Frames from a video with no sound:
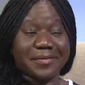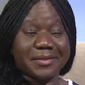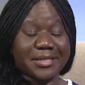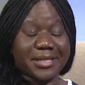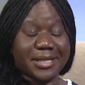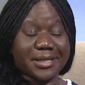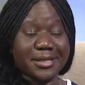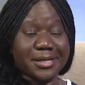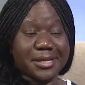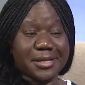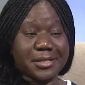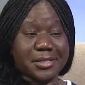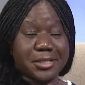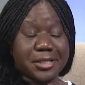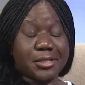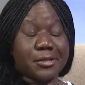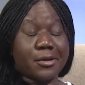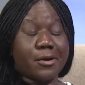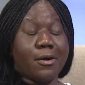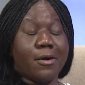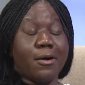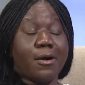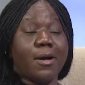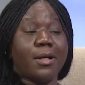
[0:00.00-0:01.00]
for technology,
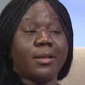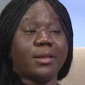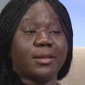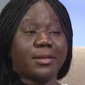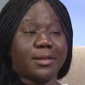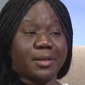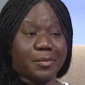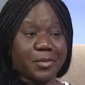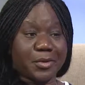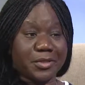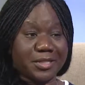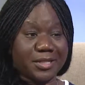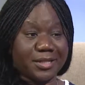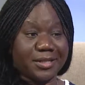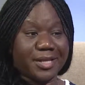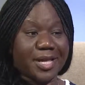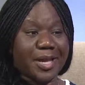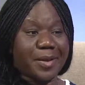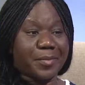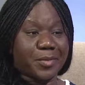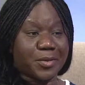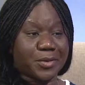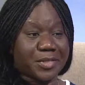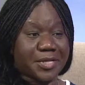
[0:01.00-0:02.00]
all of them are done
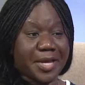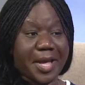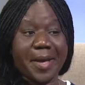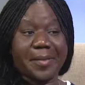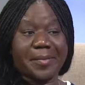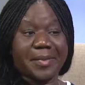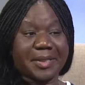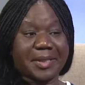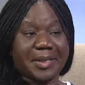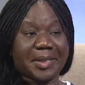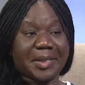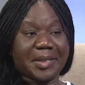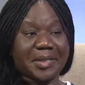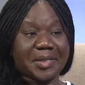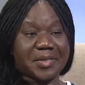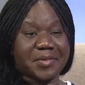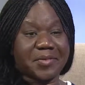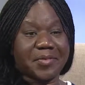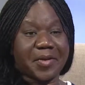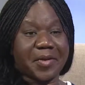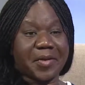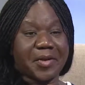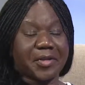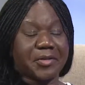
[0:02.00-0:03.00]
laparoscopically.
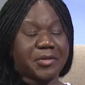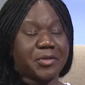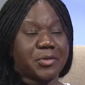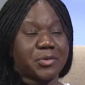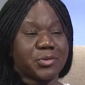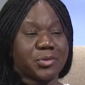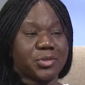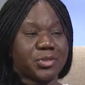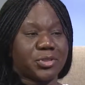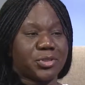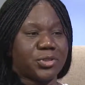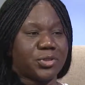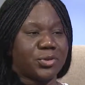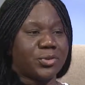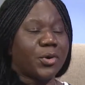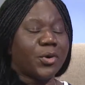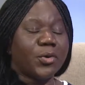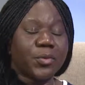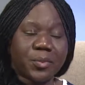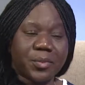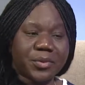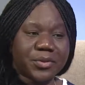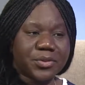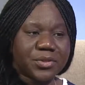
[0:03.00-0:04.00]
It's very unusual to do
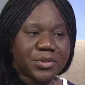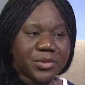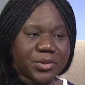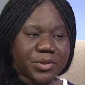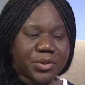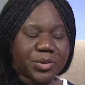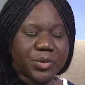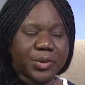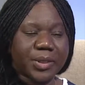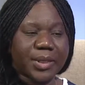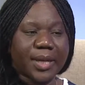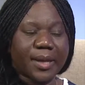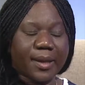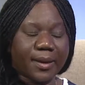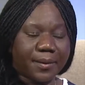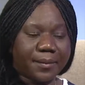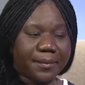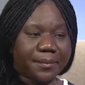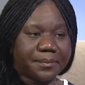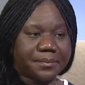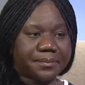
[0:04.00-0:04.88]
open surgery now.